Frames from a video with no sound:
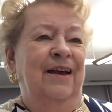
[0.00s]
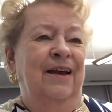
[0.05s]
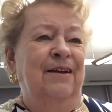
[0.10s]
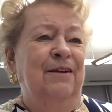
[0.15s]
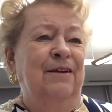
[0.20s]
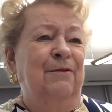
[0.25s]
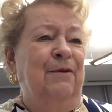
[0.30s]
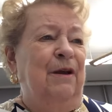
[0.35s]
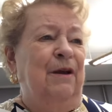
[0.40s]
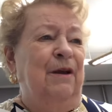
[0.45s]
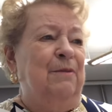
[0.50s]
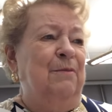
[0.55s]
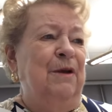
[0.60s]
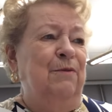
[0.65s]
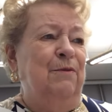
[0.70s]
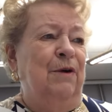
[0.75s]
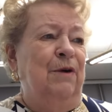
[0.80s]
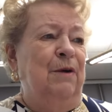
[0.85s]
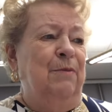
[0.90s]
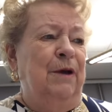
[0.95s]
Anyway,
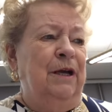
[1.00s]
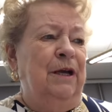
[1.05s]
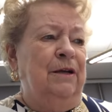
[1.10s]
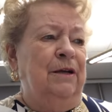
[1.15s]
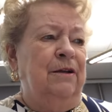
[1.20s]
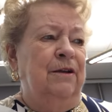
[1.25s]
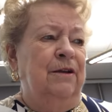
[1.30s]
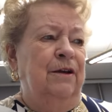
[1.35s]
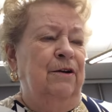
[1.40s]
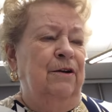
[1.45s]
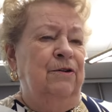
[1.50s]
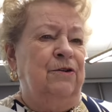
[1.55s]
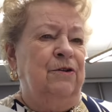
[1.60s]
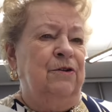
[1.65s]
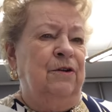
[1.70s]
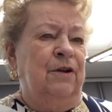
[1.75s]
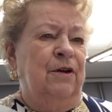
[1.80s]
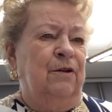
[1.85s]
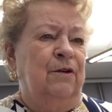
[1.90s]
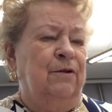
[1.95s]
meanwhile, back in
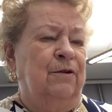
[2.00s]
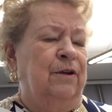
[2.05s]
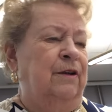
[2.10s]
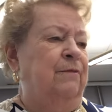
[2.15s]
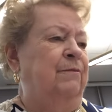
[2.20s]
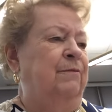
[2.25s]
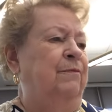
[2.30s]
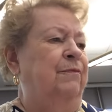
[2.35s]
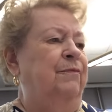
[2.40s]
Harrison County,